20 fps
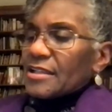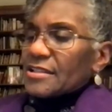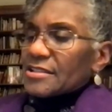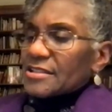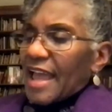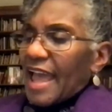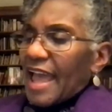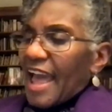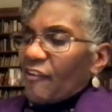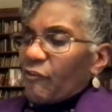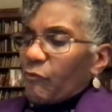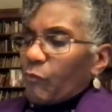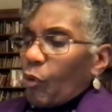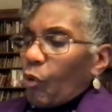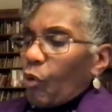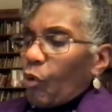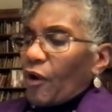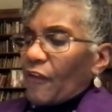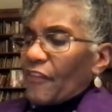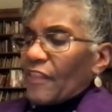to have
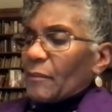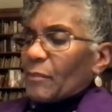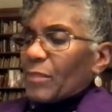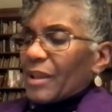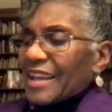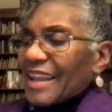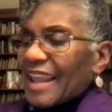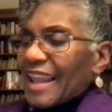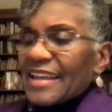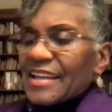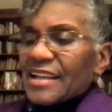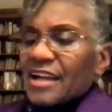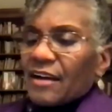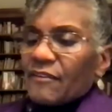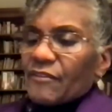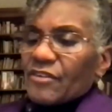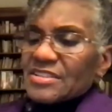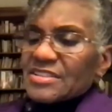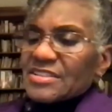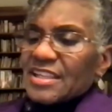more than polite
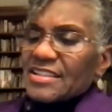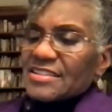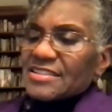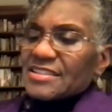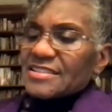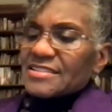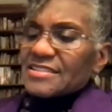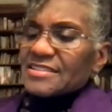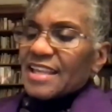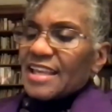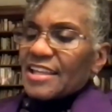conversations,